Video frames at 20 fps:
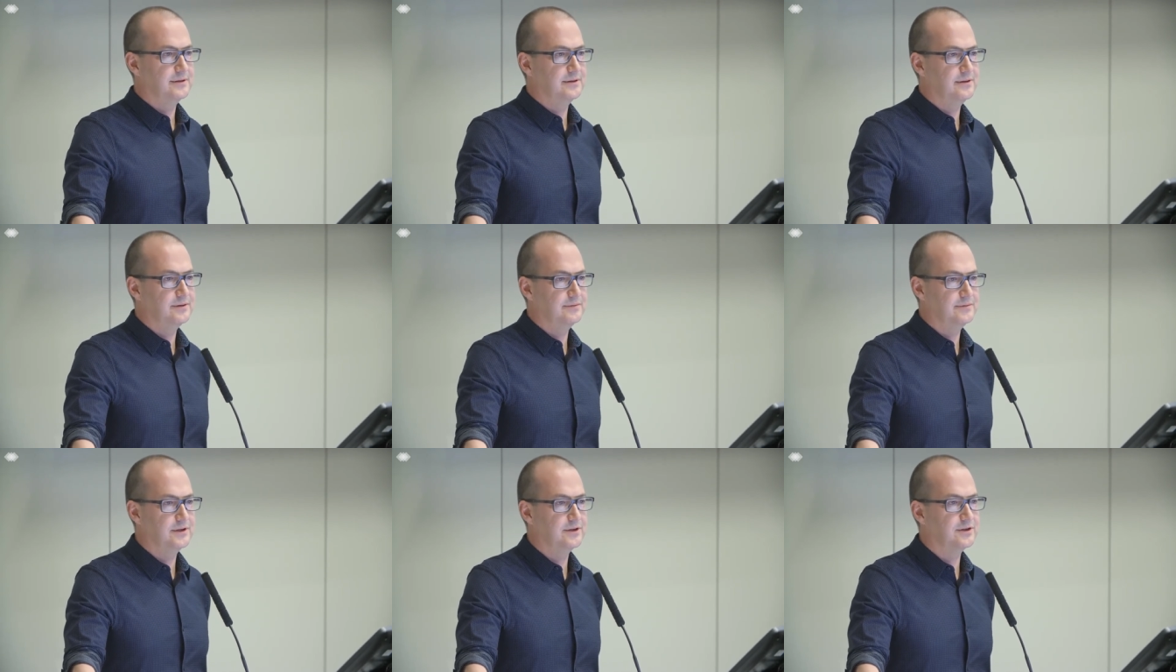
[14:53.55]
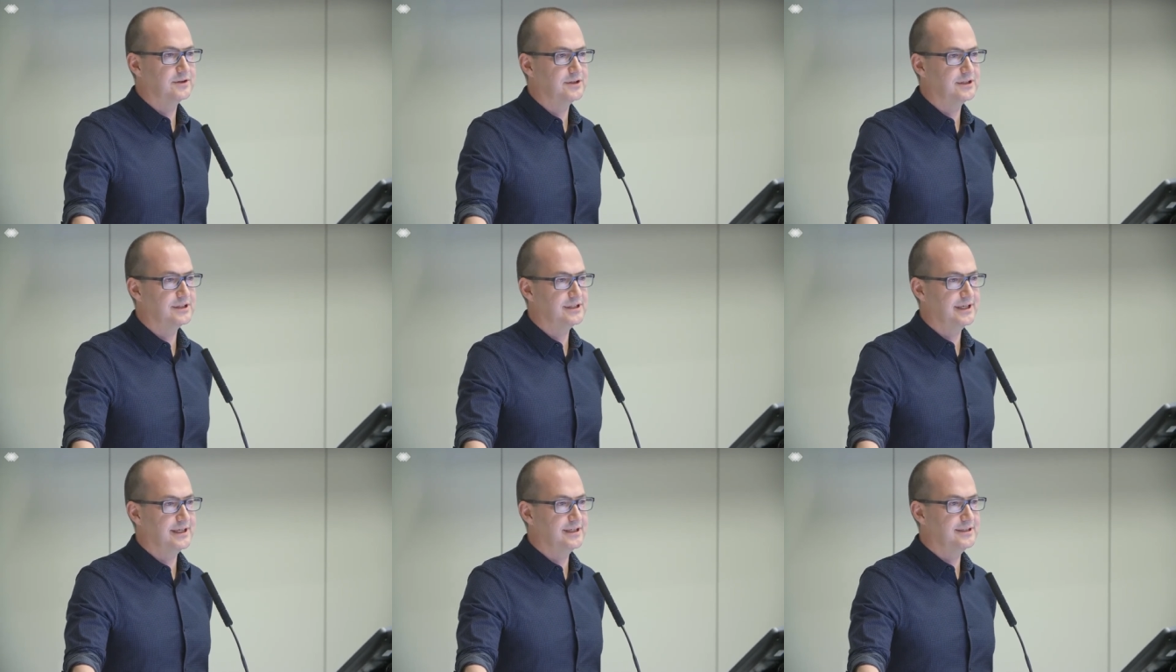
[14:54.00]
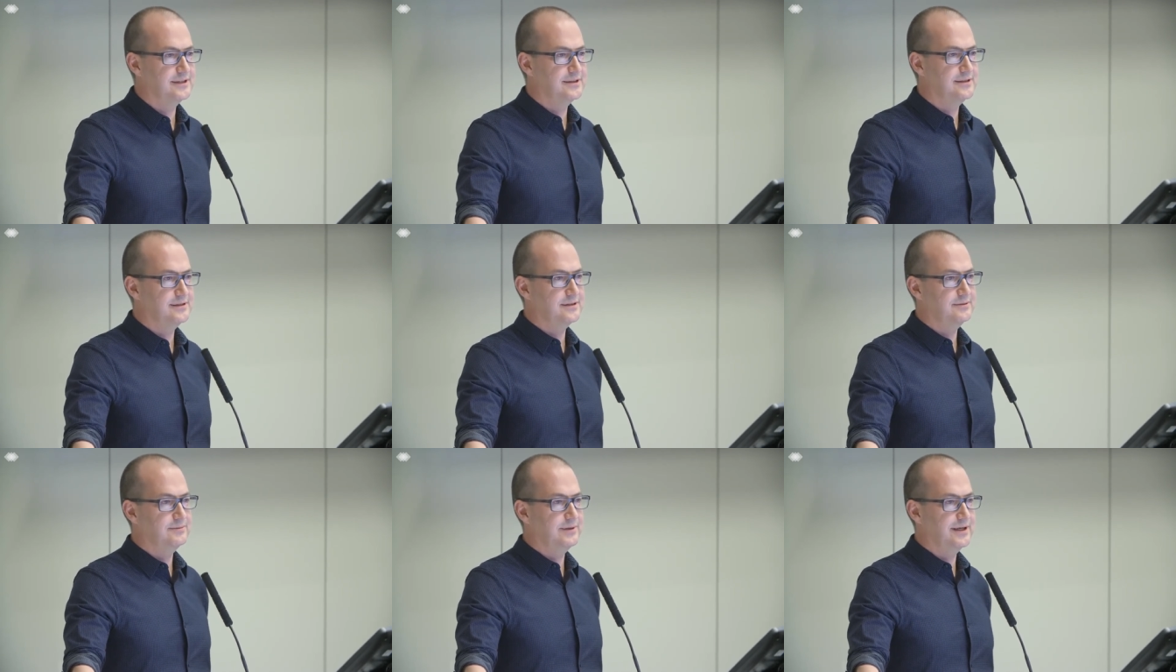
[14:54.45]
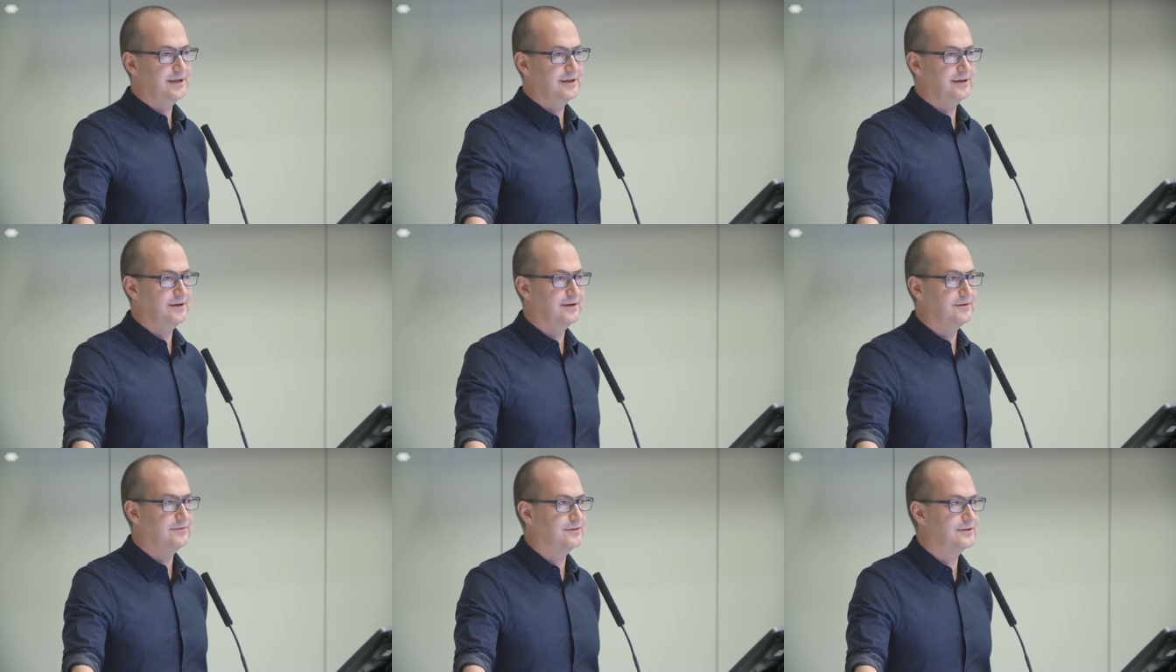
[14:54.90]
of doctor sessions that we can
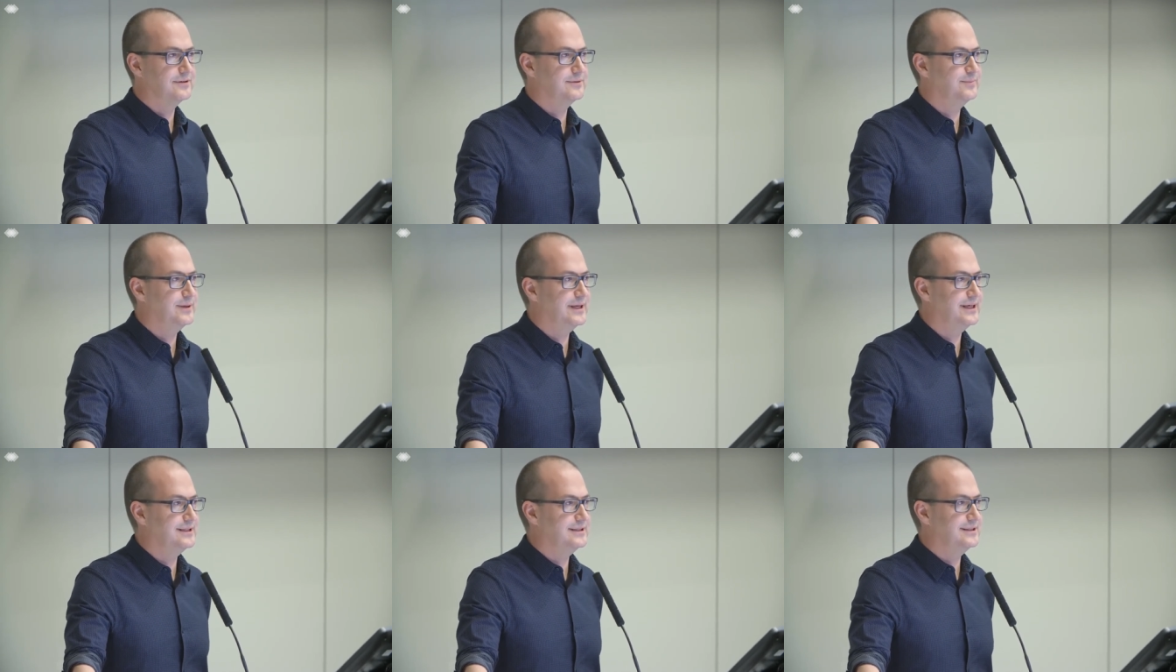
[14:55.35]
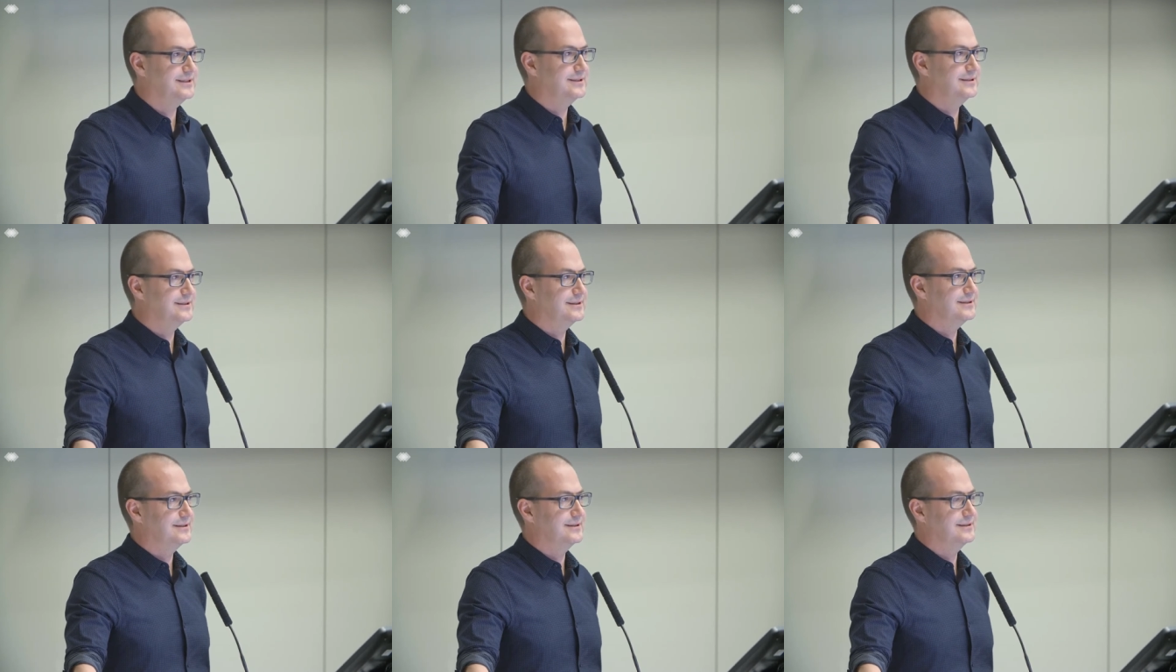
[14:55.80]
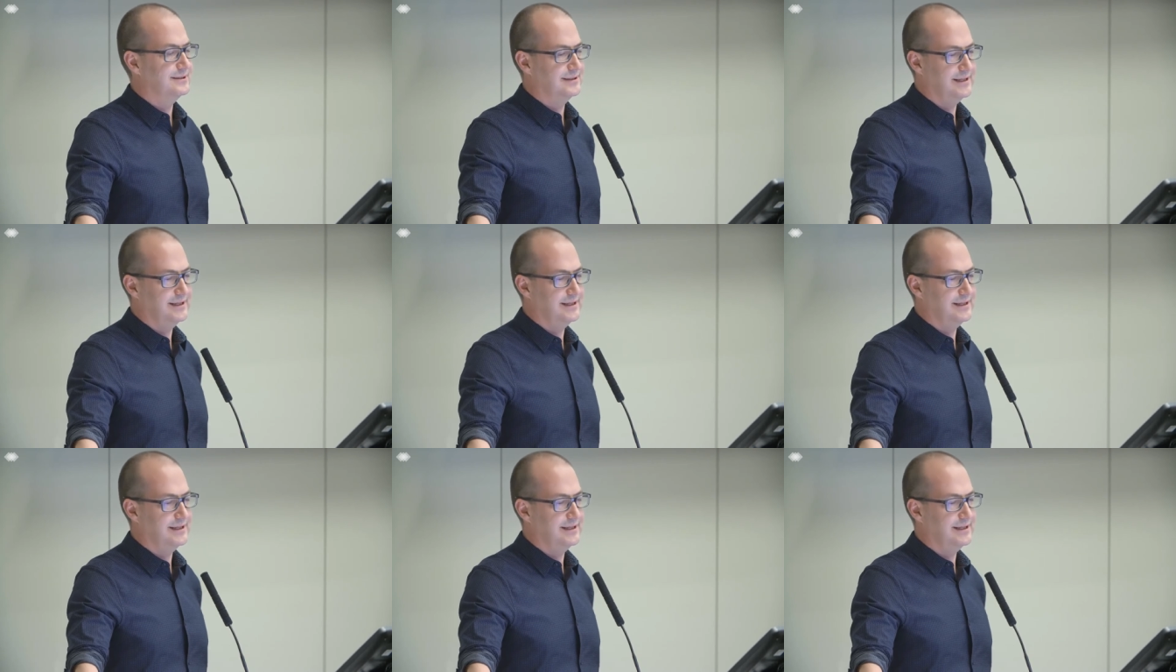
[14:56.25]
offer to patients